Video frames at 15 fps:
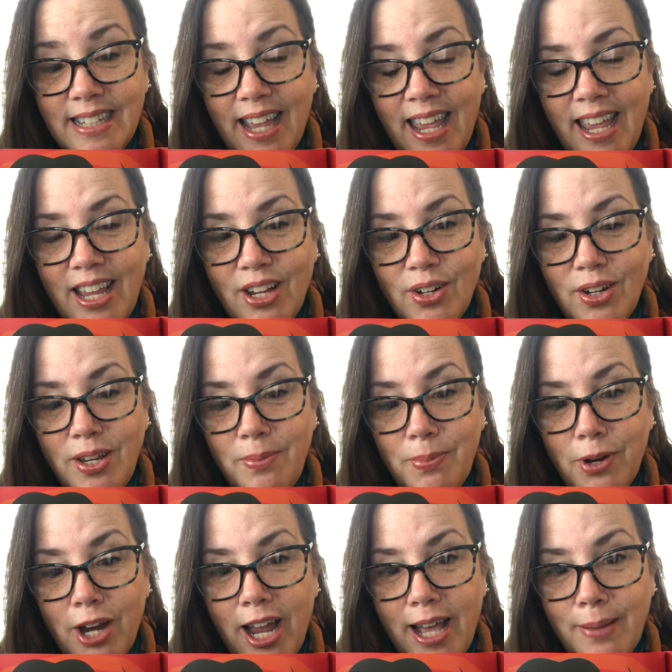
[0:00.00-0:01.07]
Angry,
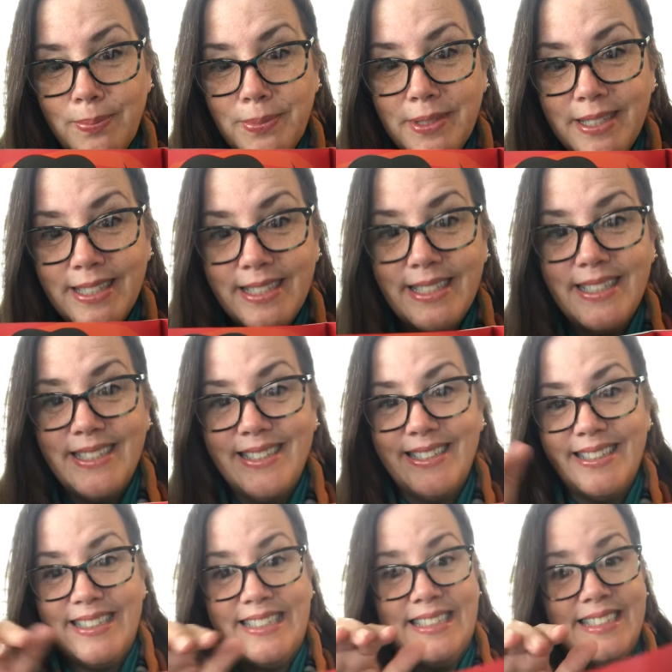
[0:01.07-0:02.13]
perhaps?
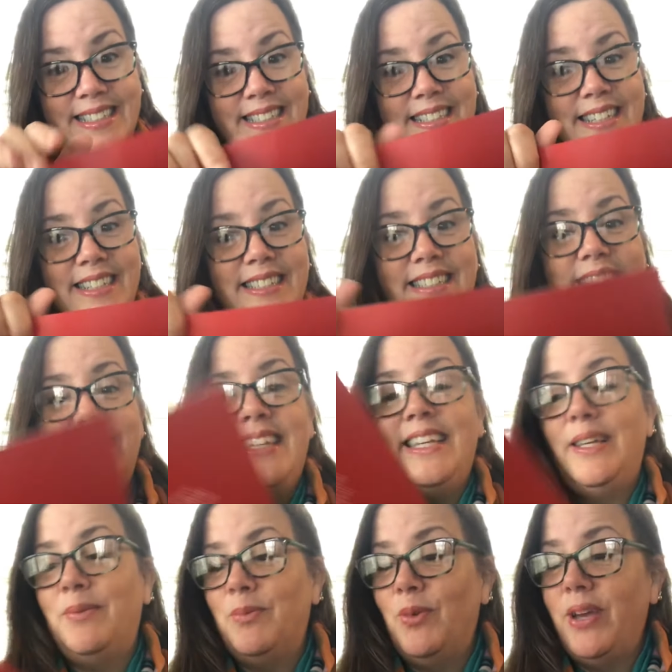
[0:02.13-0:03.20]
Let's see
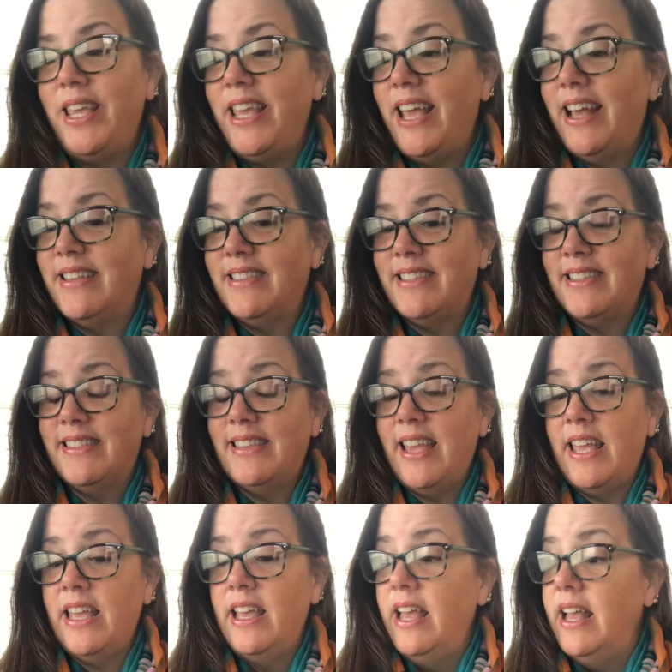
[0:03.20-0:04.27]
what he has to
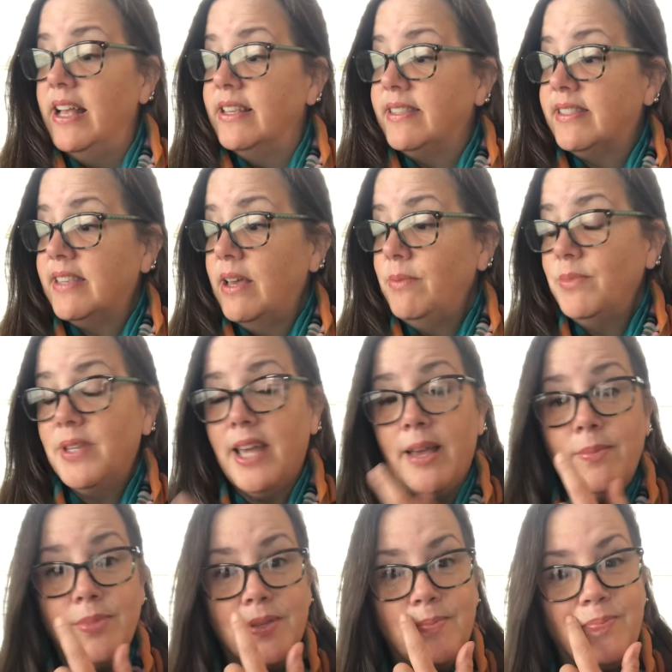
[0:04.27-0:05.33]
say.
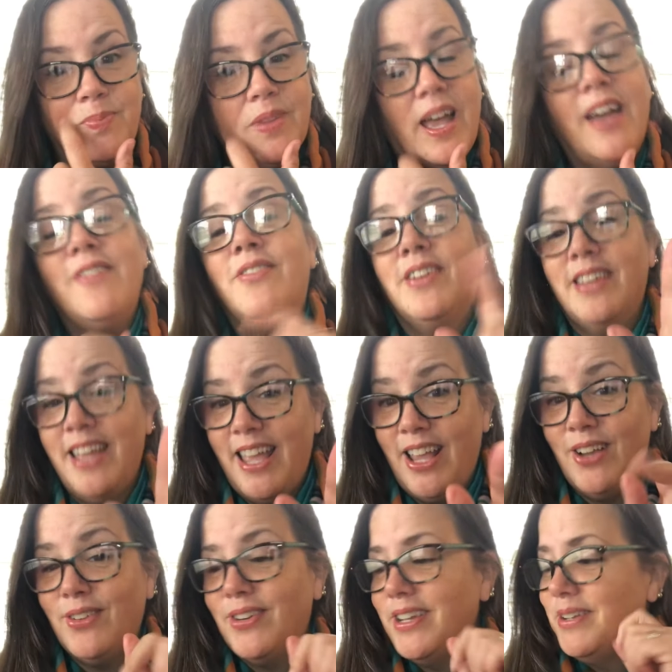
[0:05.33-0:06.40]
Sometimes I feel
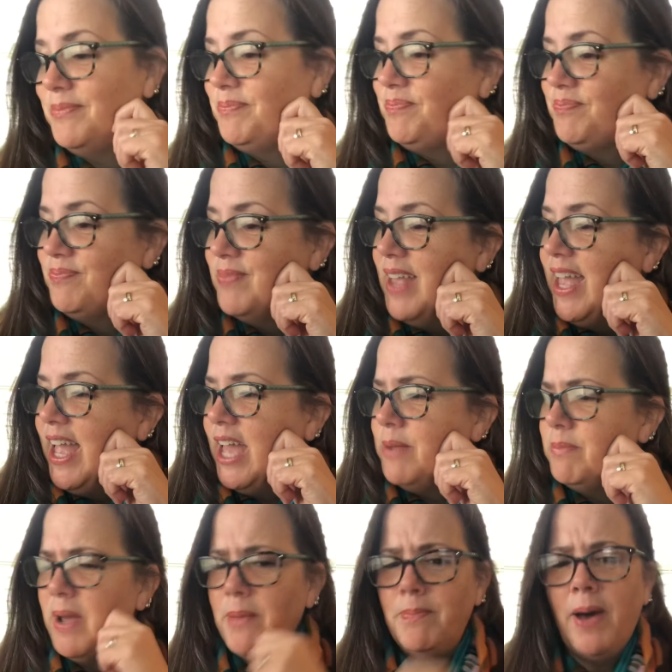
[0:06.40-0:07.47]
angry,
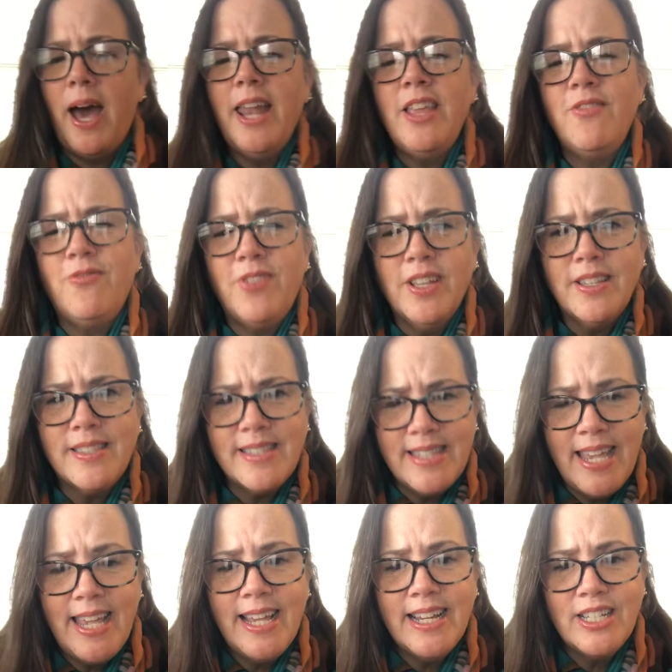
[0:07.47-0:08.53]
and my body feels
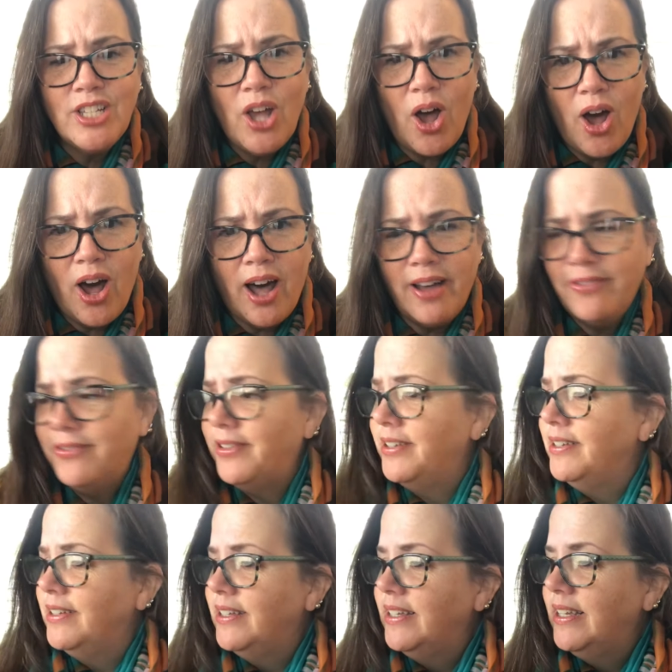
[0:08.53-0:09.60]
ticked off.
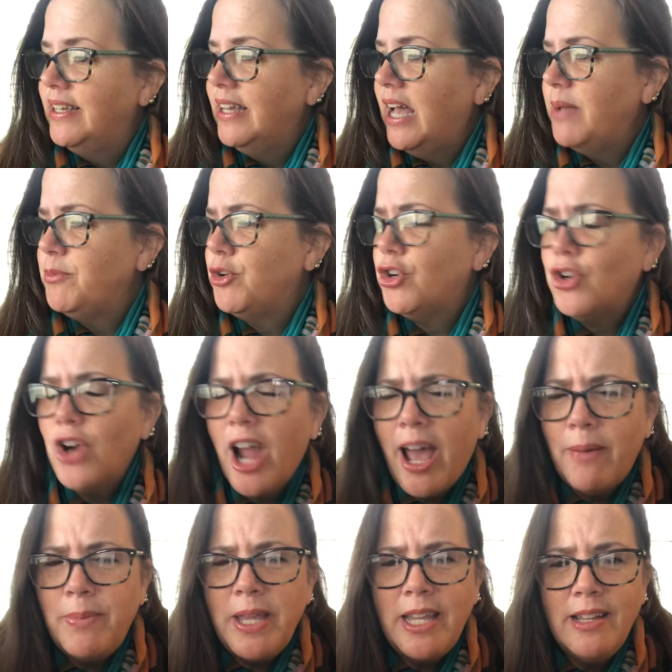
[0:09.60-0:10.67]
I'm
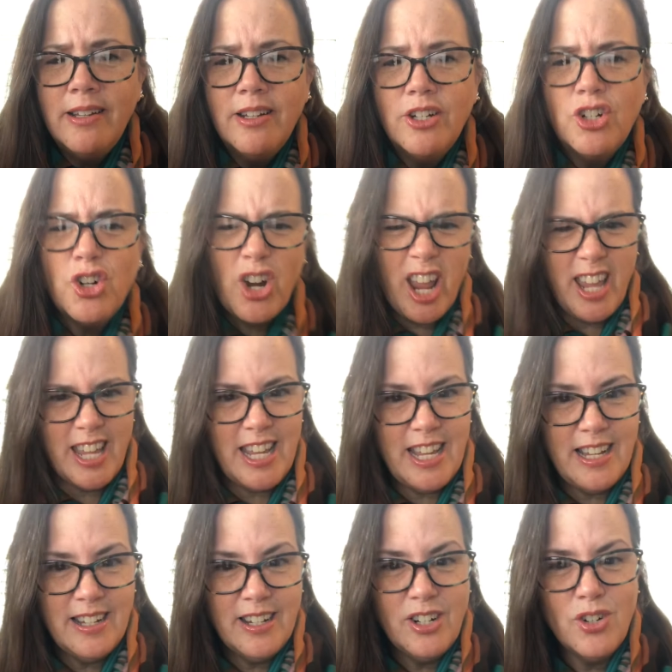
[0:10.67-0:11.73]
crabby,
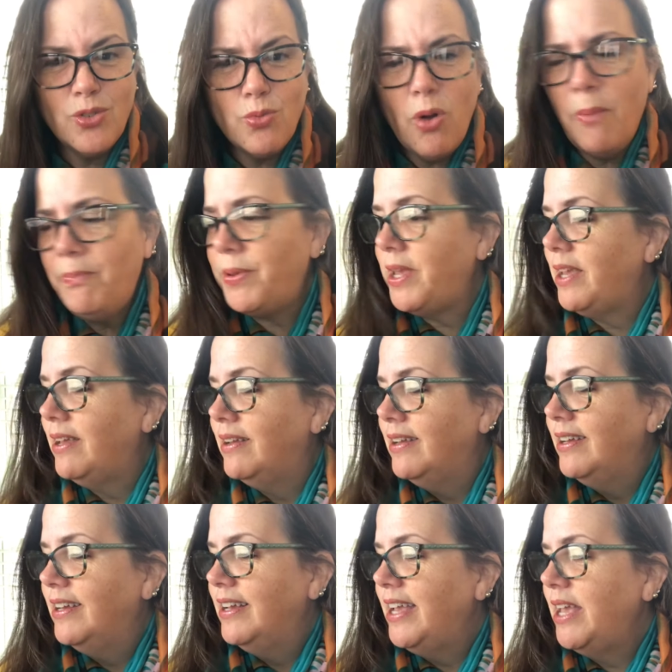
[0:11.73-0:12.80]
cranky, grumpy,
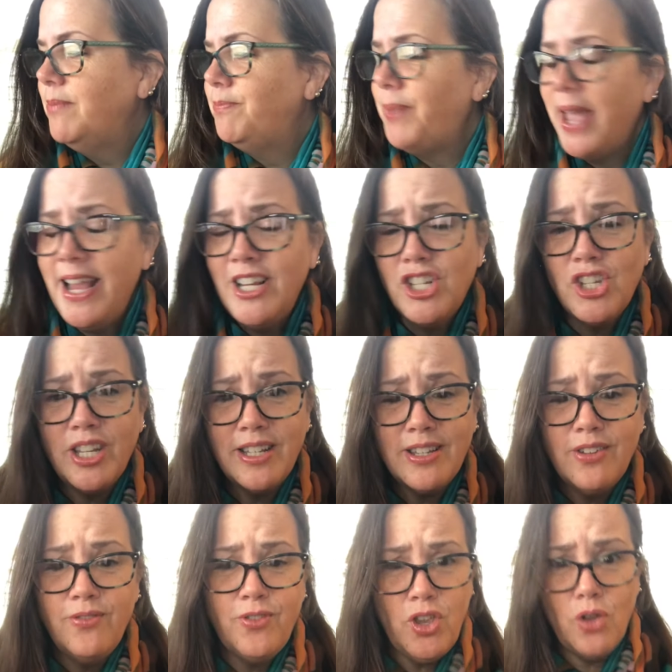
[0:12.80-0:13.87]

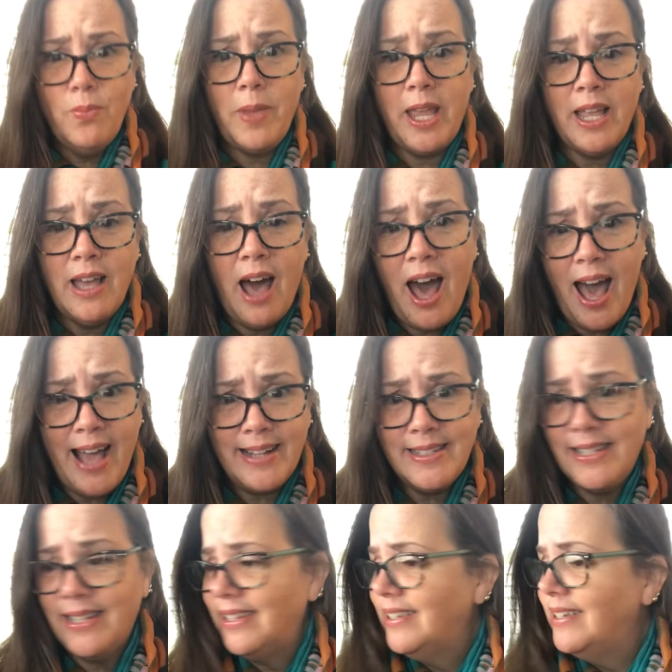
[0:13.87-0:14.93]
impatient, fuming, hot,